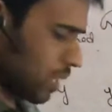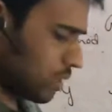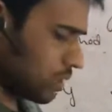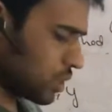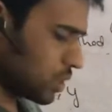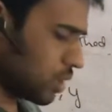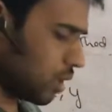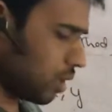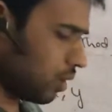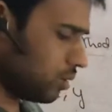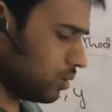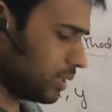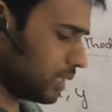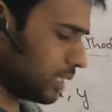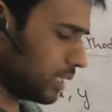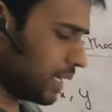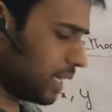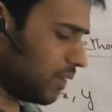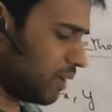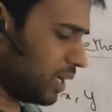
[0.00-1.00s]
solve
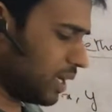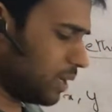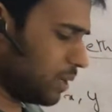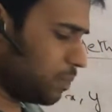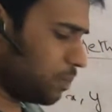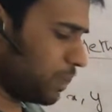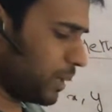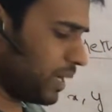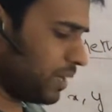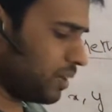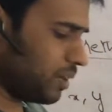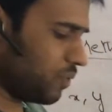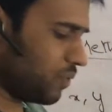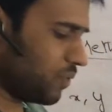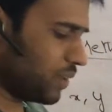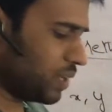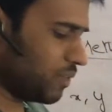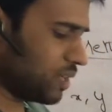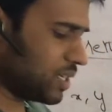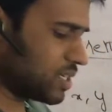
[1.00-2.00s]
the given pair of
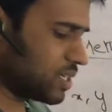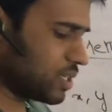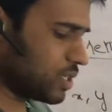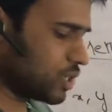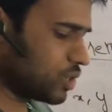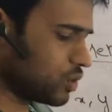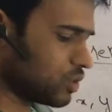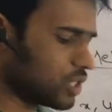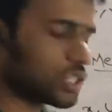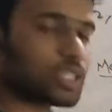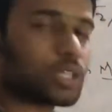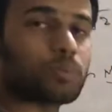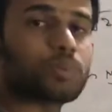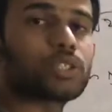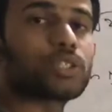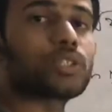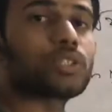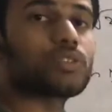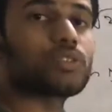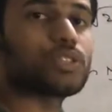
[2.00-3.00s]
equations using
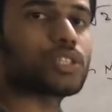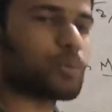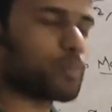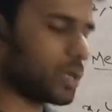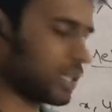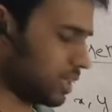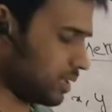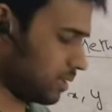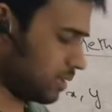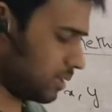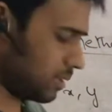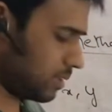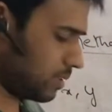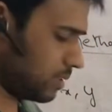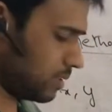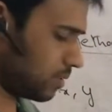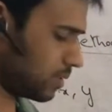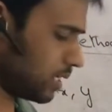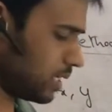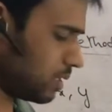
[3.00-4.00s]
substitution method.
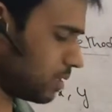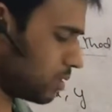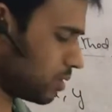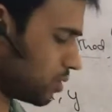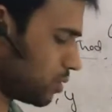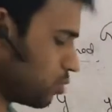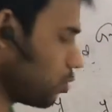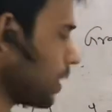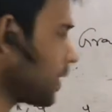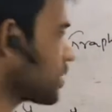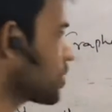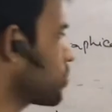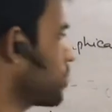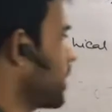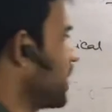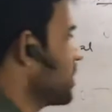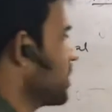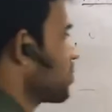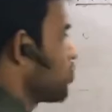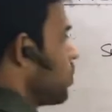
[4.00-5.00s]
Okay, 2x
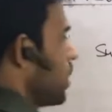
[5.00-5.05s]
minus